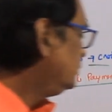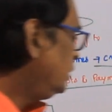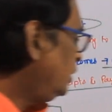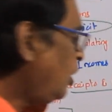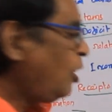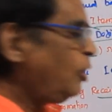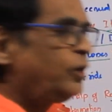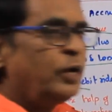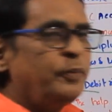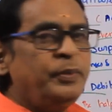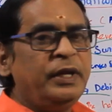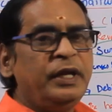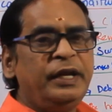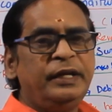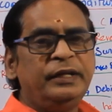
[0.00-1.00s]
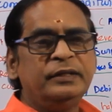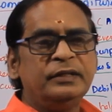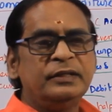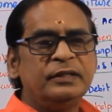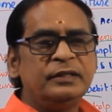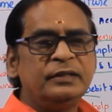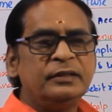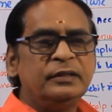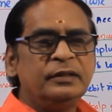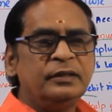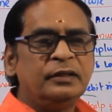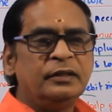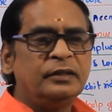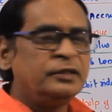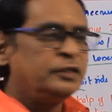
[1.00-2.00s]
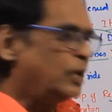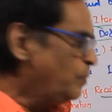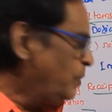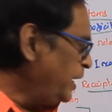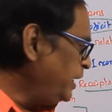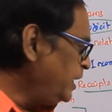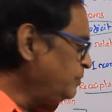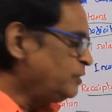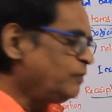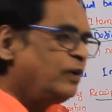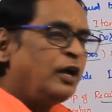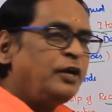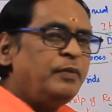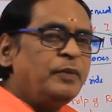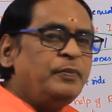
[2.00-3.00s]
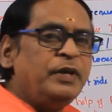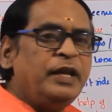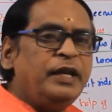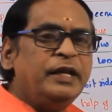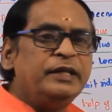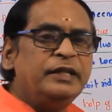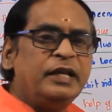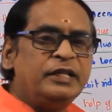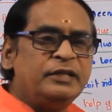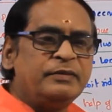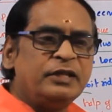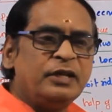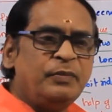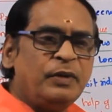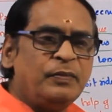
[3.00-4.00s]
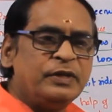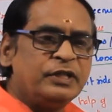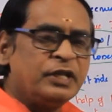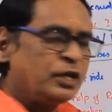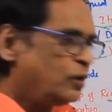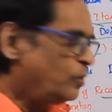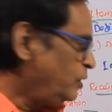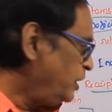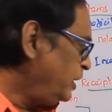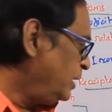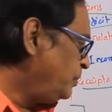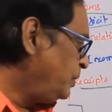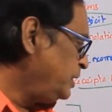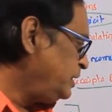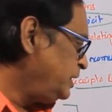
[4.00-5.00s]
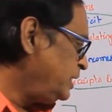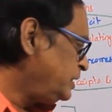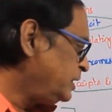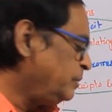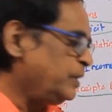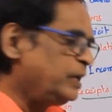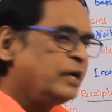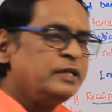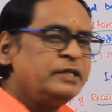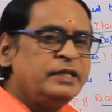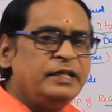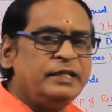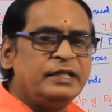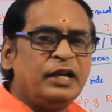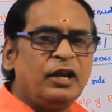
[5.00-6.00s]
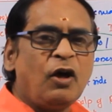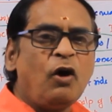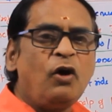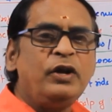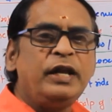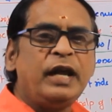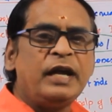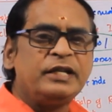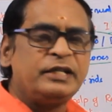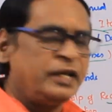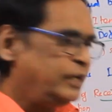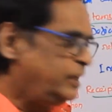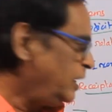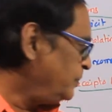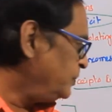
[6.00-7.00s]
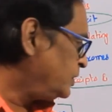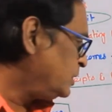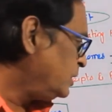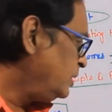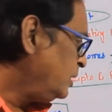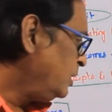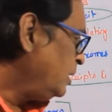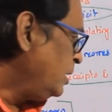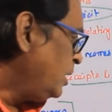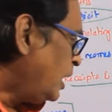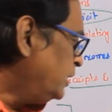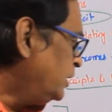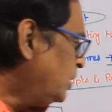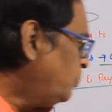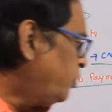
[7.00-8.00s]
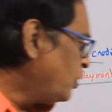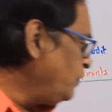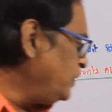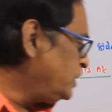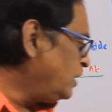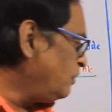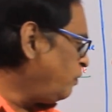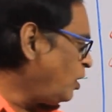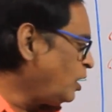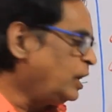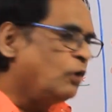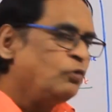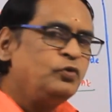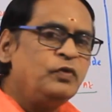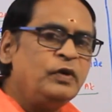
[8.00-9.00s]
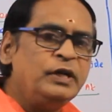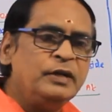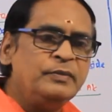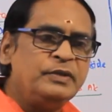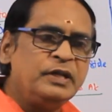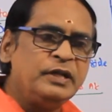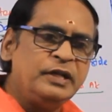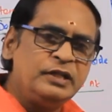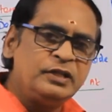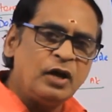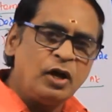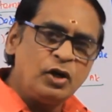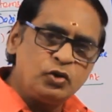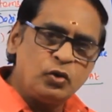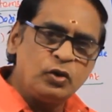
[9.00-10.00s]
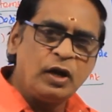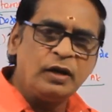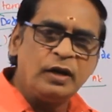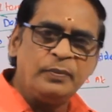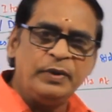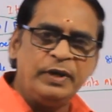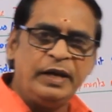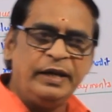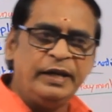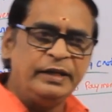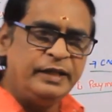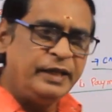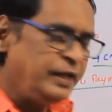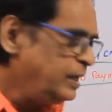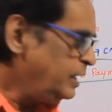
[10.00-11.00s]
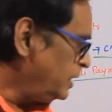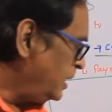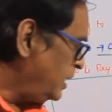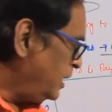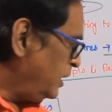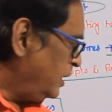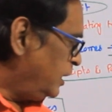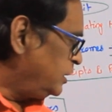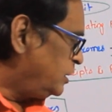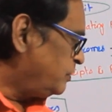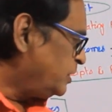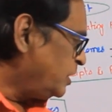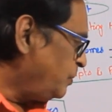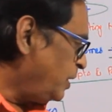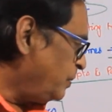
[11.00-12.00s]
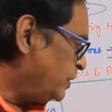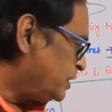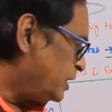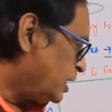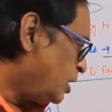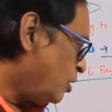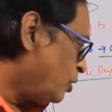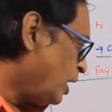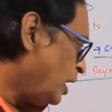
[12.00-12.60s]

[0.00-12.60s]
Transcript: Not appearing. Some items will not be appearing in the receipts and payments account. Depreciation, because it is a non-cash items. And then provision for doubtful debts, it is also not appearing in the receipts and payments account.